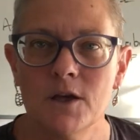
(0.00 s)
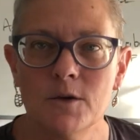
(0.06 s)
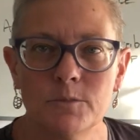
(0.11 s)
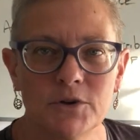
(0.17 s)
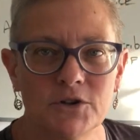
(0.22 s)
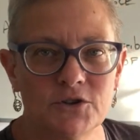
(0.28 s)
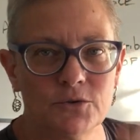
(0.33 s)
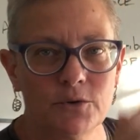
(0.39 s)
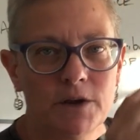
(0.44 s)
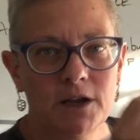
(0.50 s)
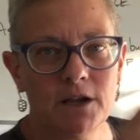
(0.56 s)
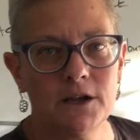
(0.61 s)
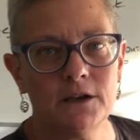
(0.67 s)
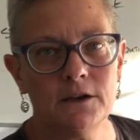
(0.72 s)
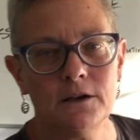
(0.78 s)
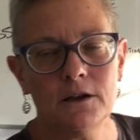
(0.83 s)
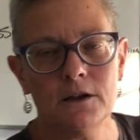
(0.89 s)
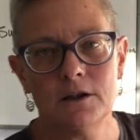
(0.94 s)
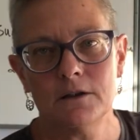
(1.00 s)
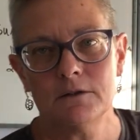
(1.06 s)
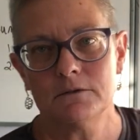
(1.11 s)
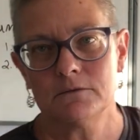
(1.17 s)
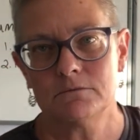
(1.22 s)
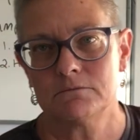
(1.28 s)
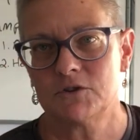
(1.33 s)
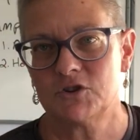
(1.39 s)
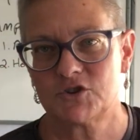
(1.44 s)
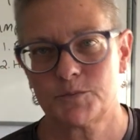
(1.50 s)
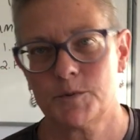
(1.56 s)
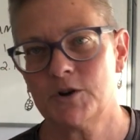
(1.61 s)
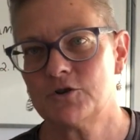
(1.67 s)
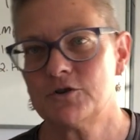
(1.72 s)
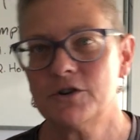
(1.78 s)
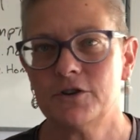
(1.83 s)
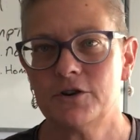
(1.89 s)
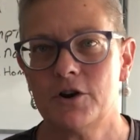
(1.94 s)
between the
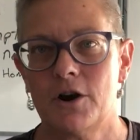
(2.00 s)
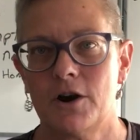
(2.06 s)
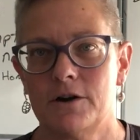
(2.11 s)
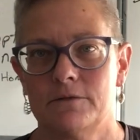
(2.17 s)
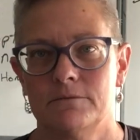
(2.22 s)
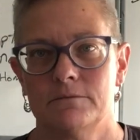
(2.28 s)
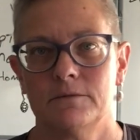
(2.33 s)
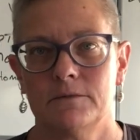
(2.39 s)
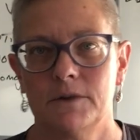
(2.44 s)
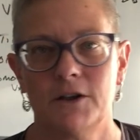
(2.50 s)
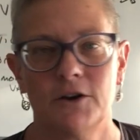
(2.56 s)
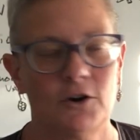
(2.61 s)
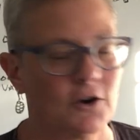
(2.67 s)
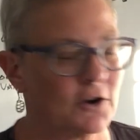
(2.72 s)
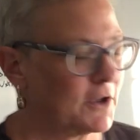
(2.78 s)
sprinter and the dart, in our